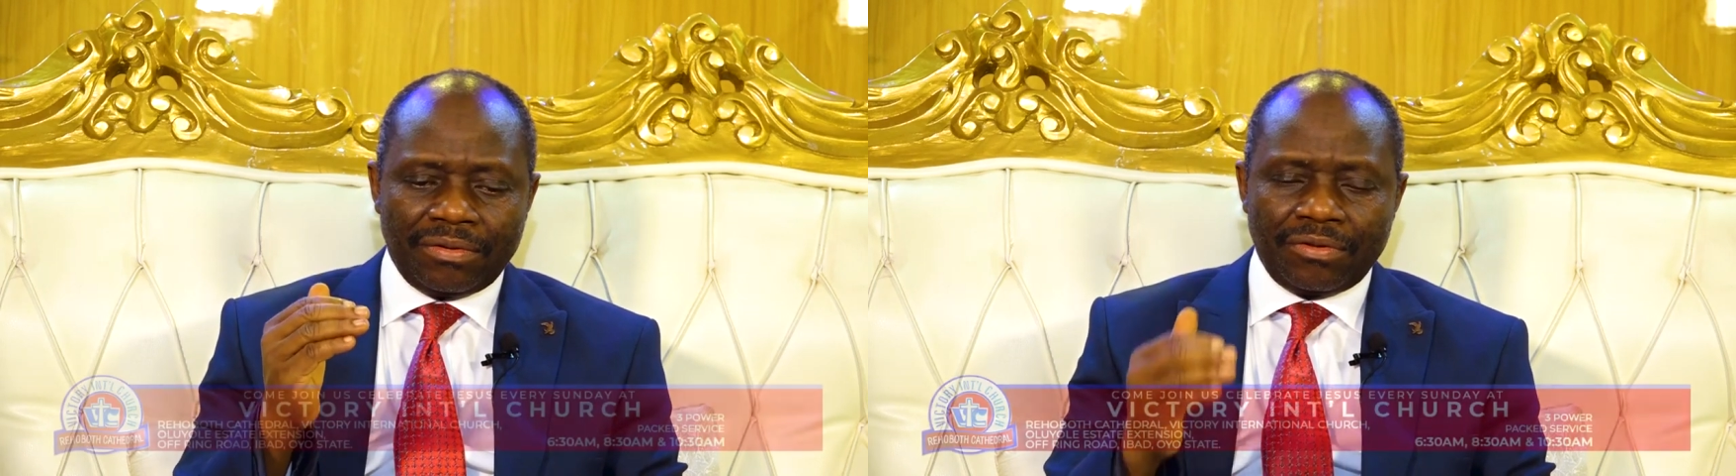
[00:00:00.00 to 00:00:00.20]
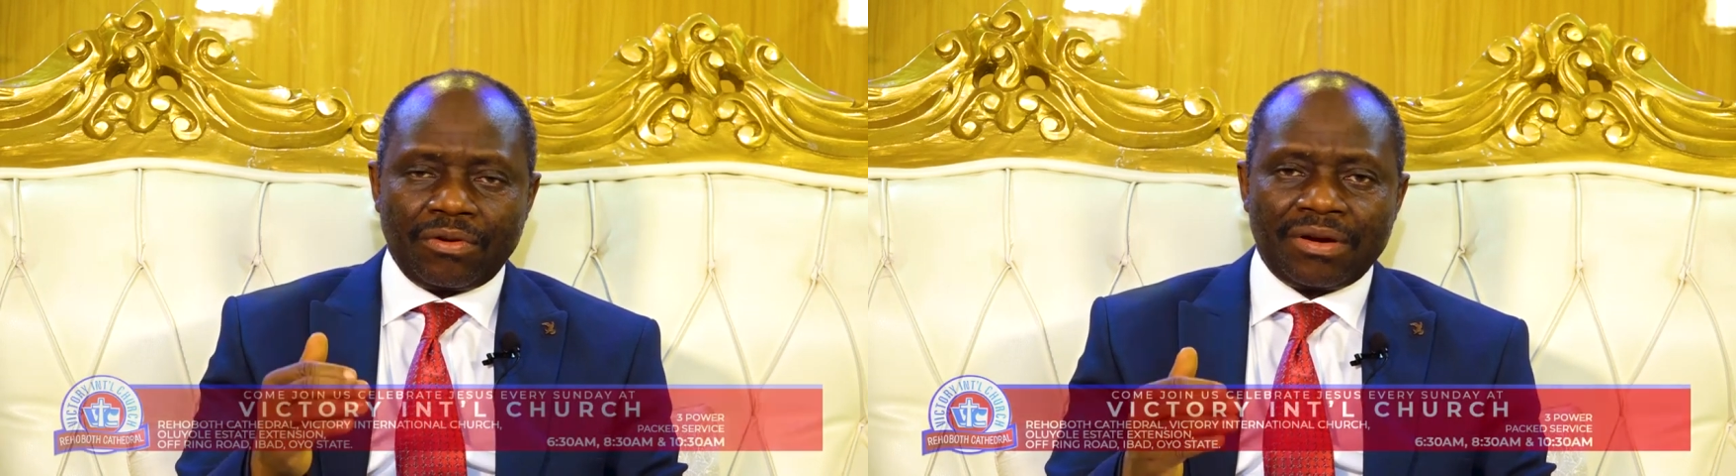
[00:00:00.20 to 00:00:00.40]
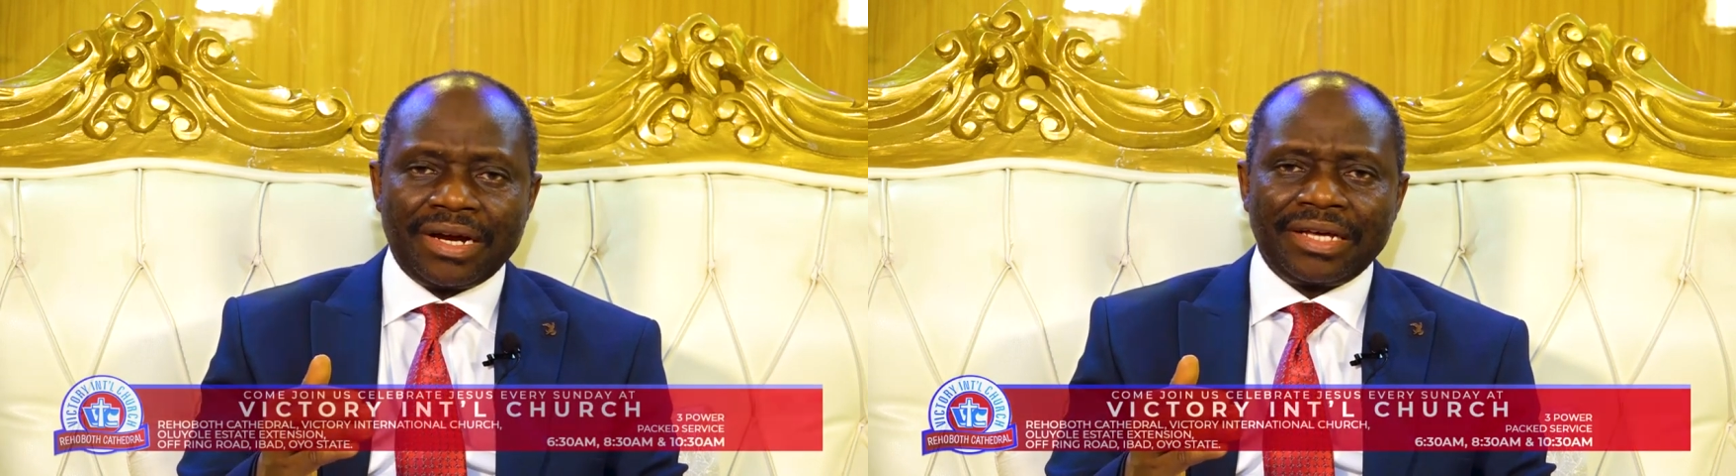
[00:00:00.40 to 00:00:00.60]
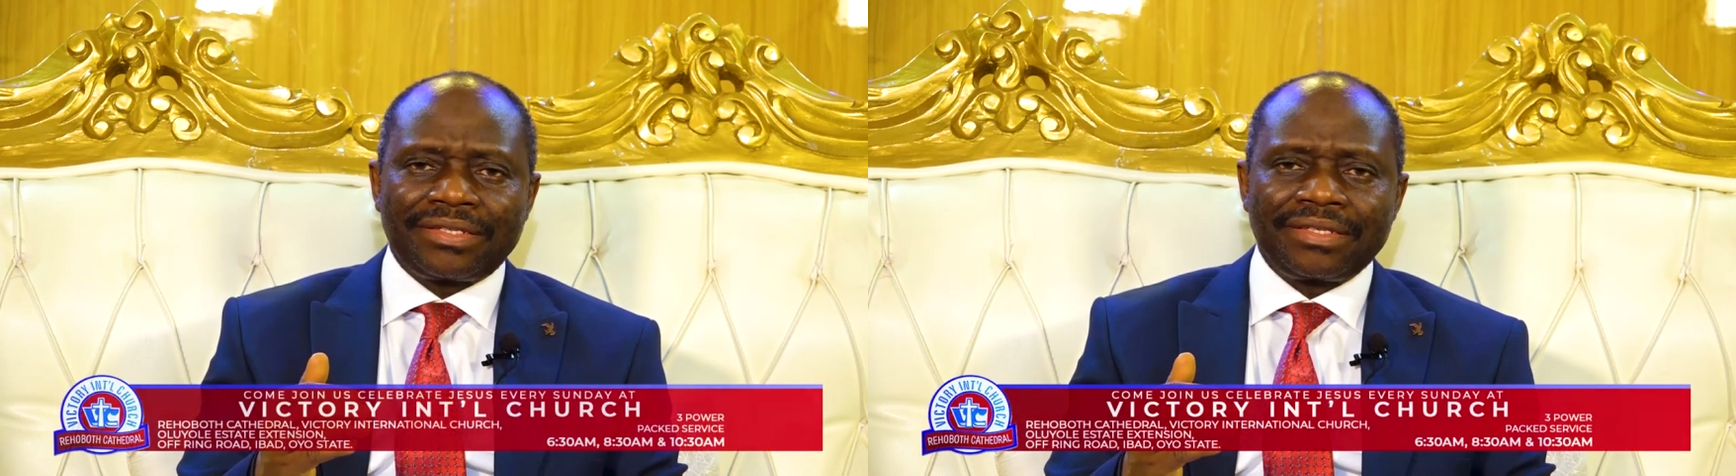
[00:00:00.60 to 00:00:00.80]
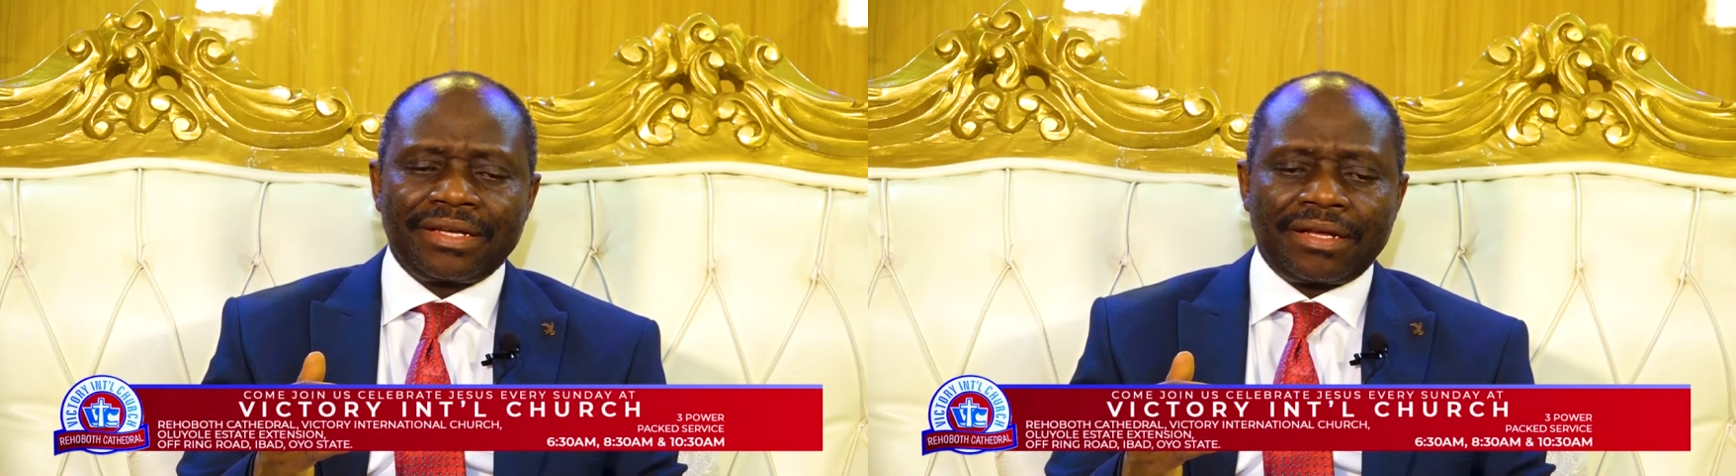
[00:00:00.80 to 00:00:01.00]
your
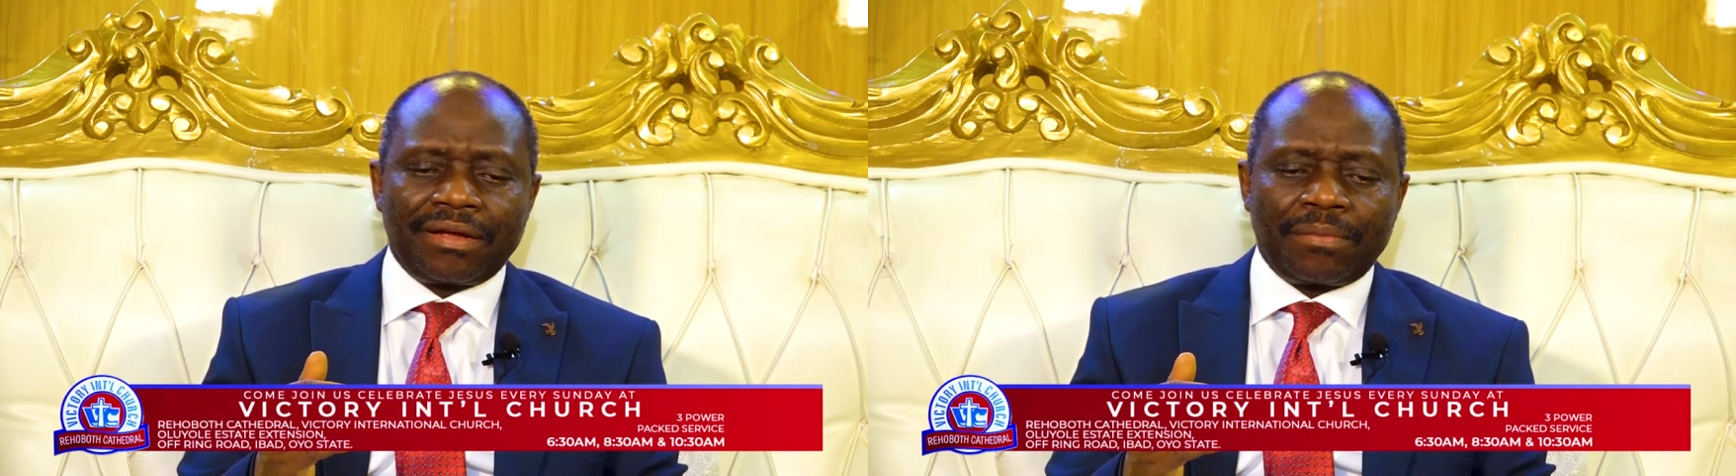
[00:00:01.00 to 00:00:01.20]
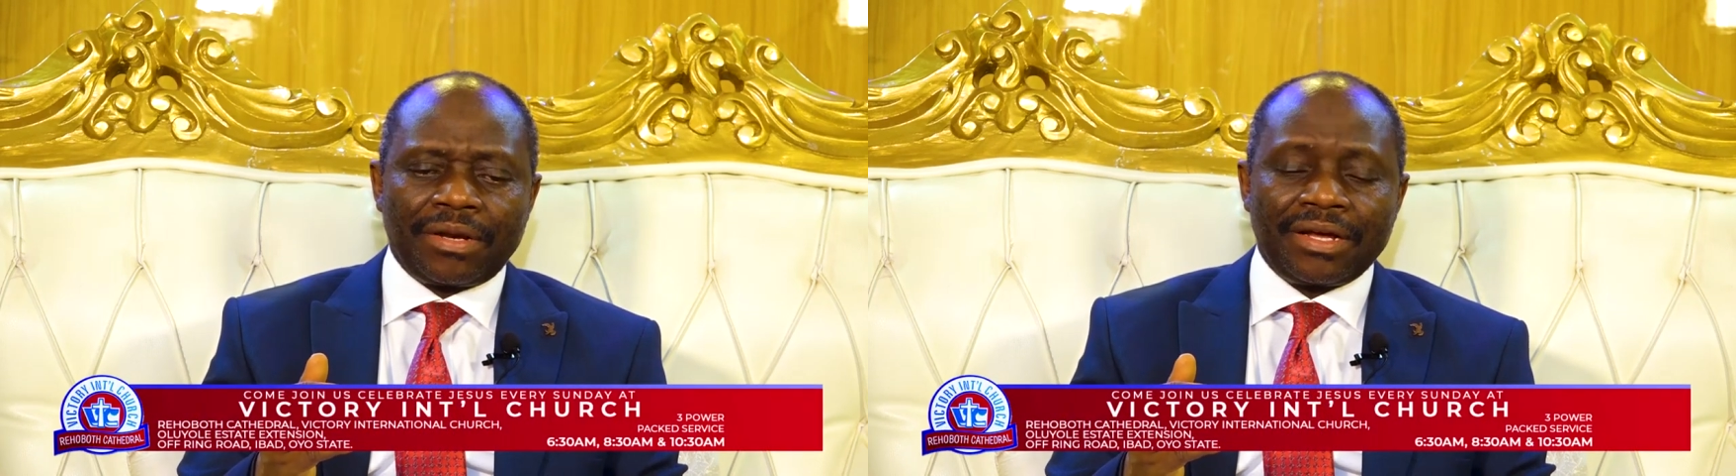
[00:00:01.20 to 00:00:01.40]
grace, um,